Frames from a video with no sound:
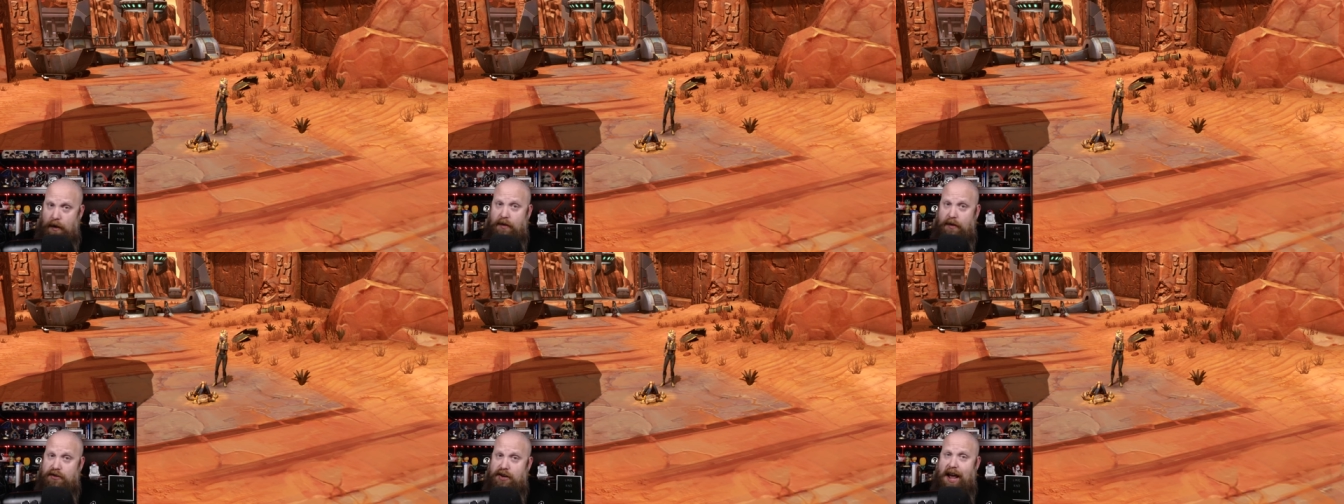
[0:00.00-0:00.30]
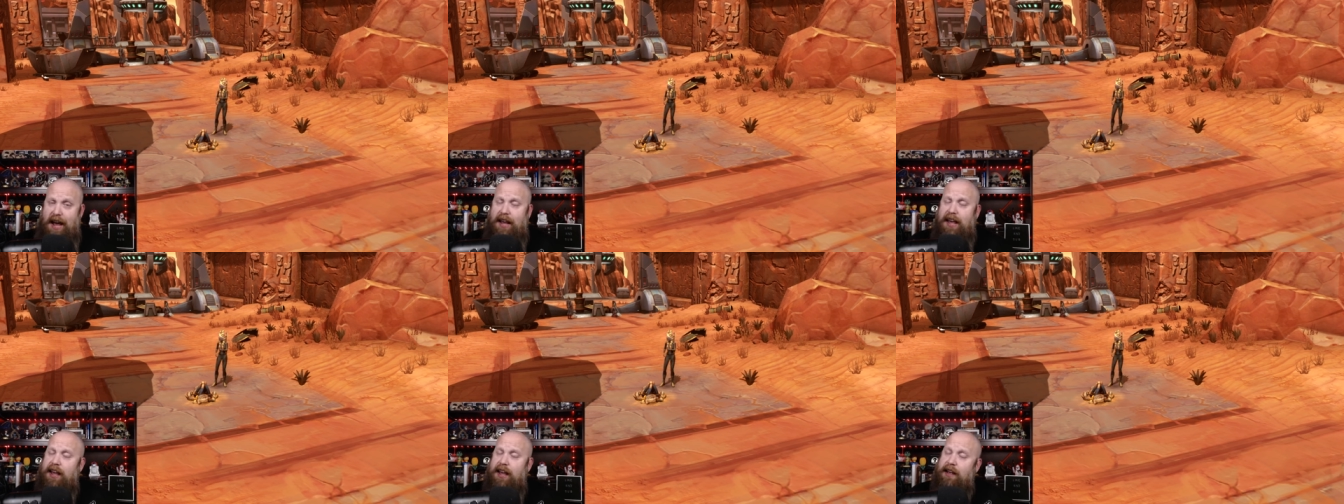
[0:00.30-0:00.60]

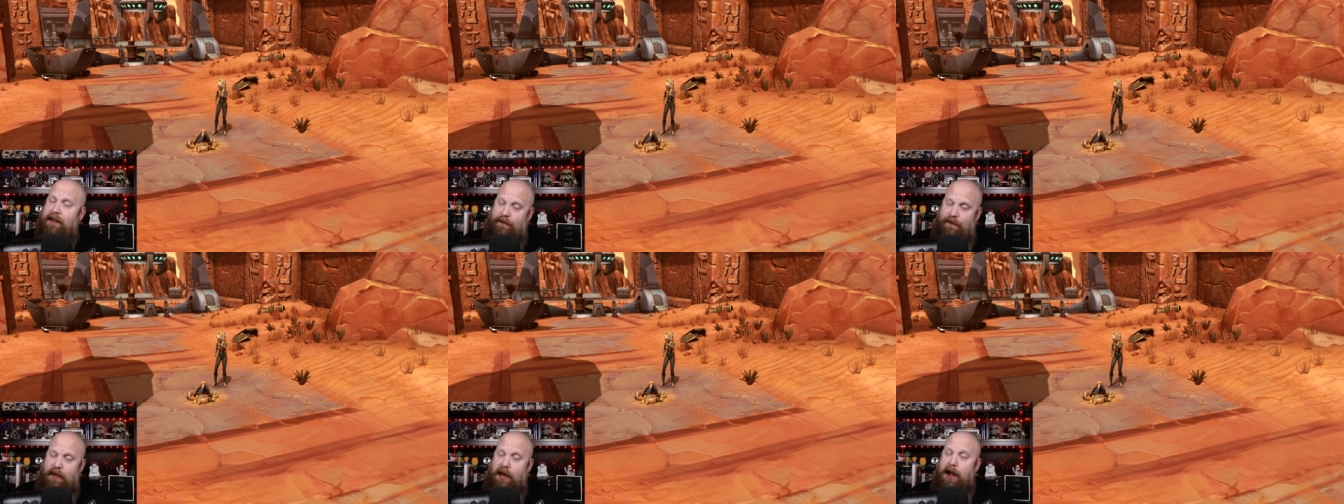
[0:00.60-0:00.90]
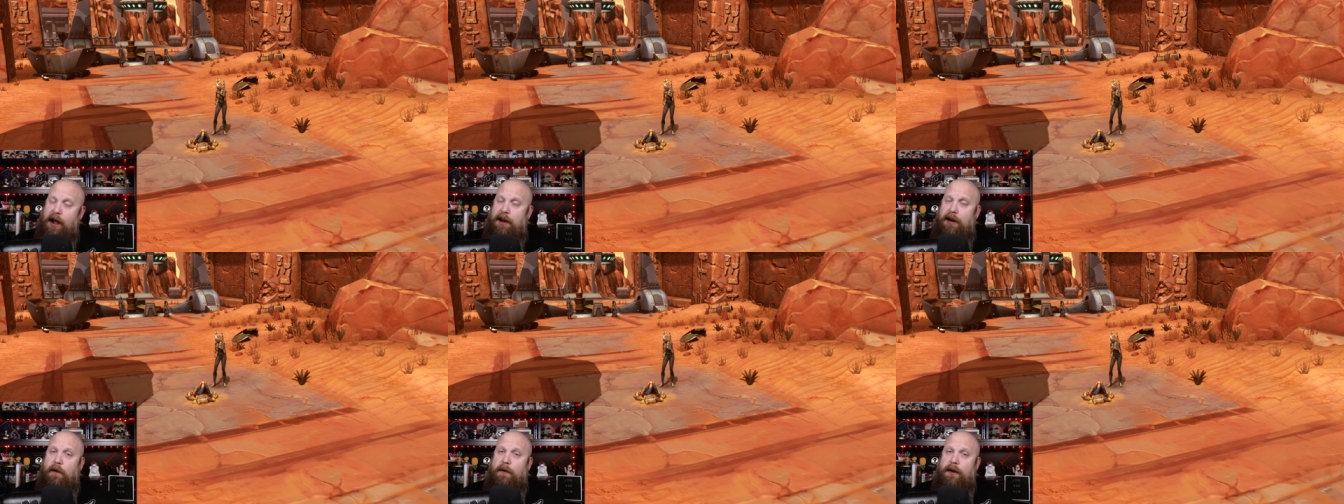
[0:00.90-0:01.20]
Jackie,
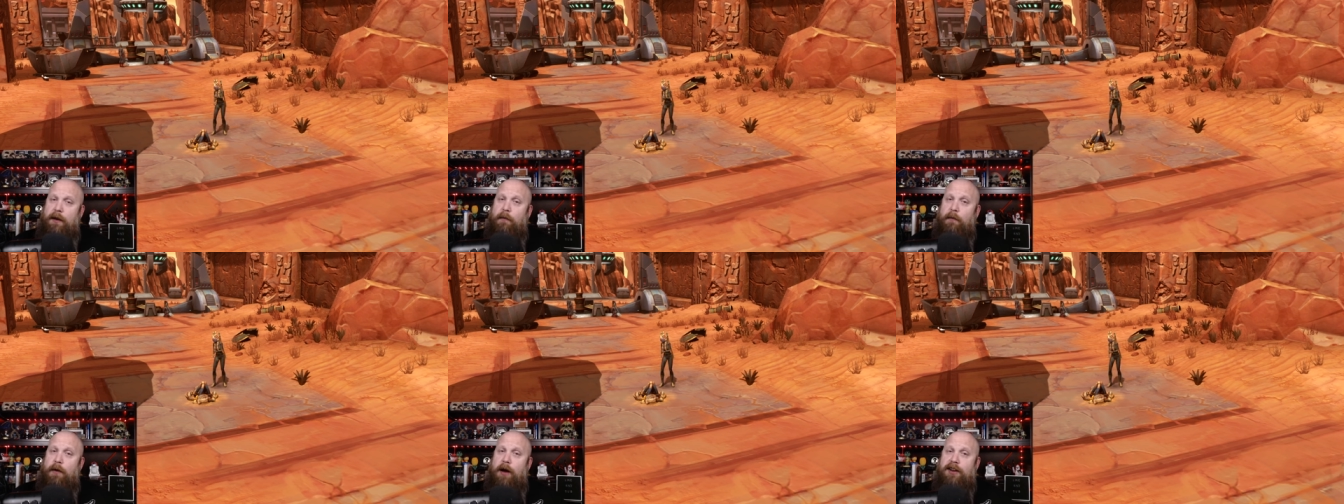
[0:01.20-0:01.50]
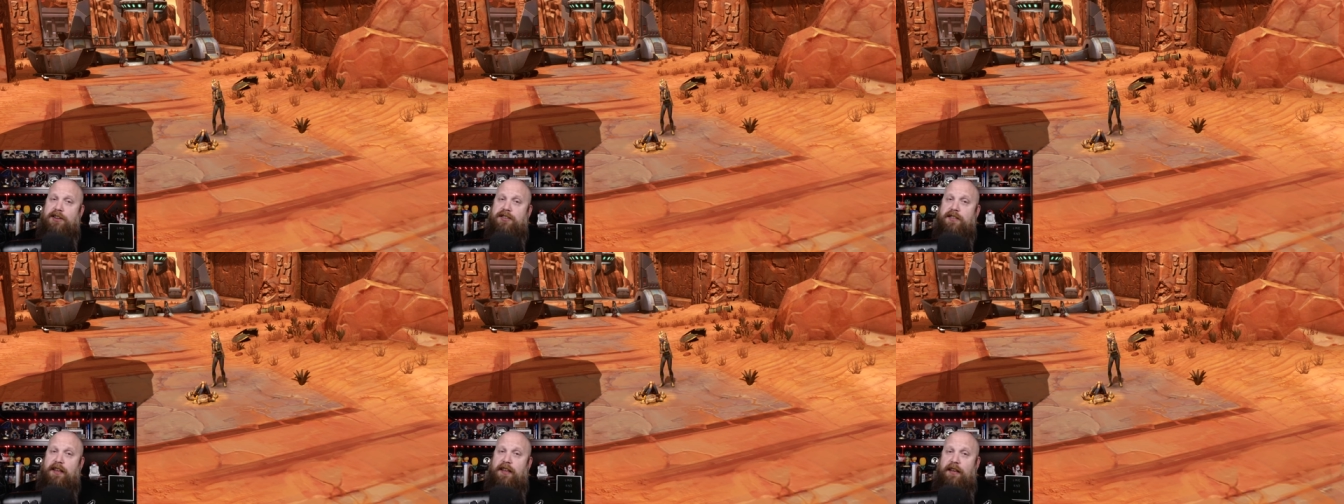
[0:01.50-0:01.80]
I know you
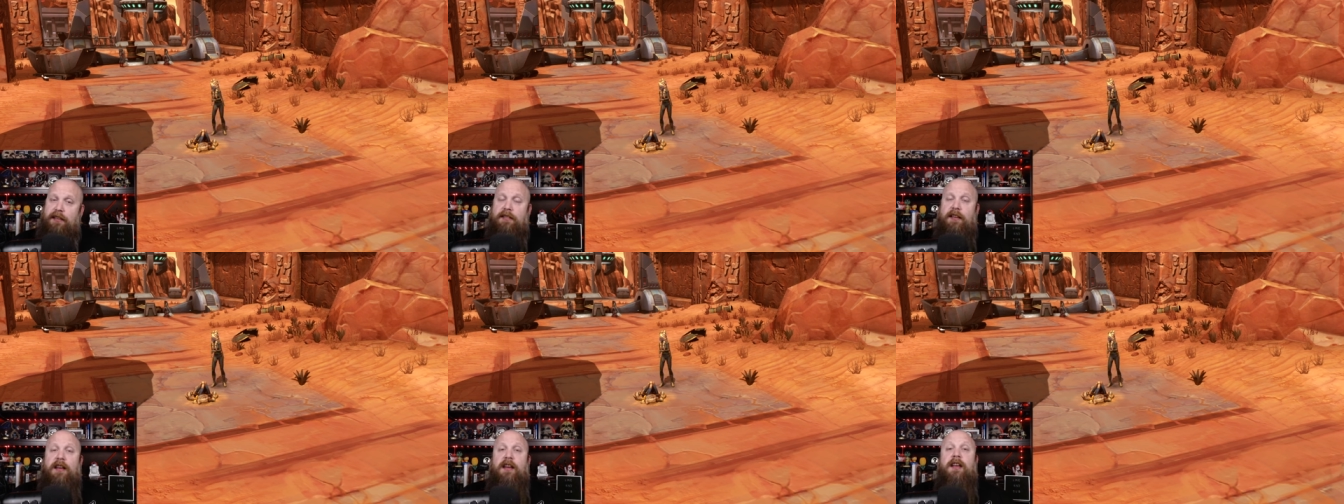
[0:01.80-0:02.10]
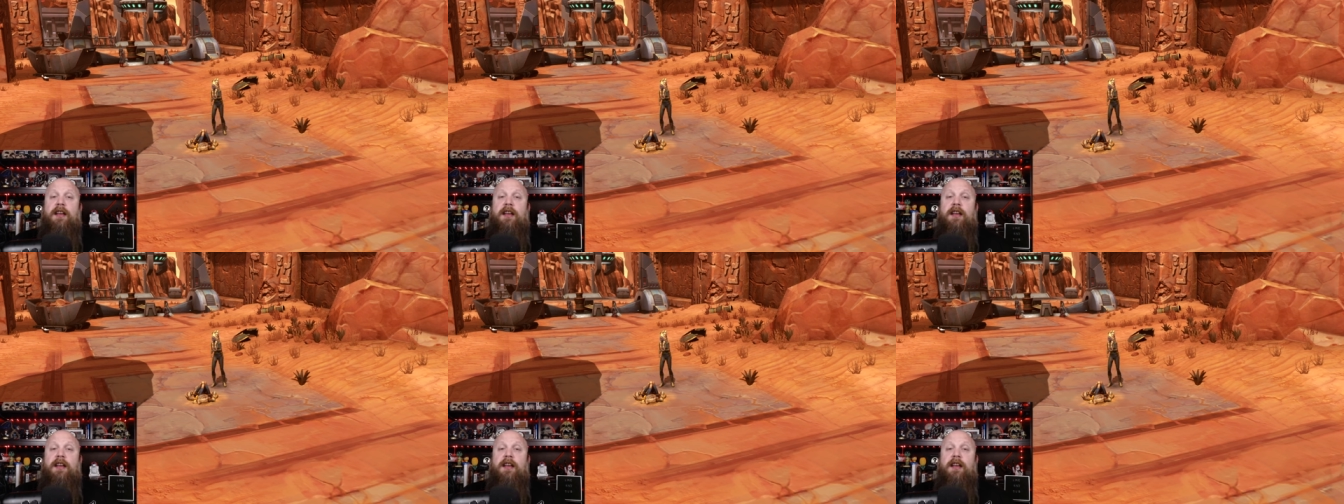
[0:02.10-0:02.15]
watch these.